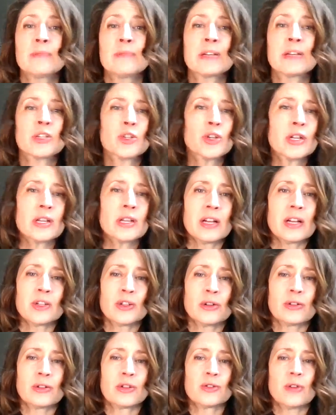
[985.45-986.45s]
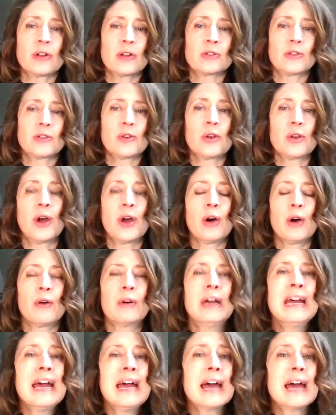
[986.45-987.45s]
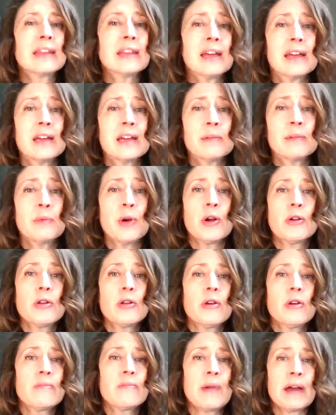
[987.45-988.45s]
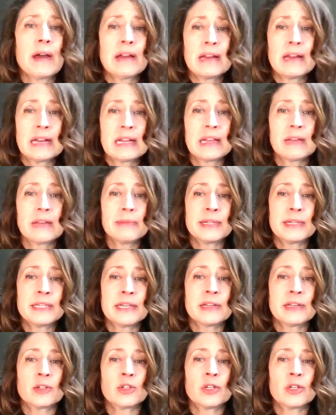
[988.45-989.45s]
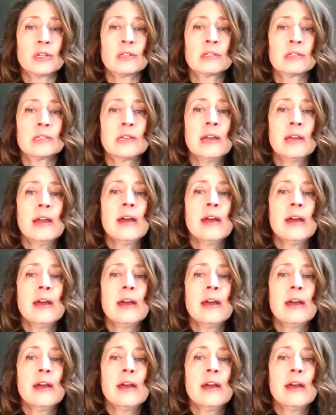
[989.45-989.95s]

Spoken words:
make sure you let your instructor know and let him or her know about any limitations.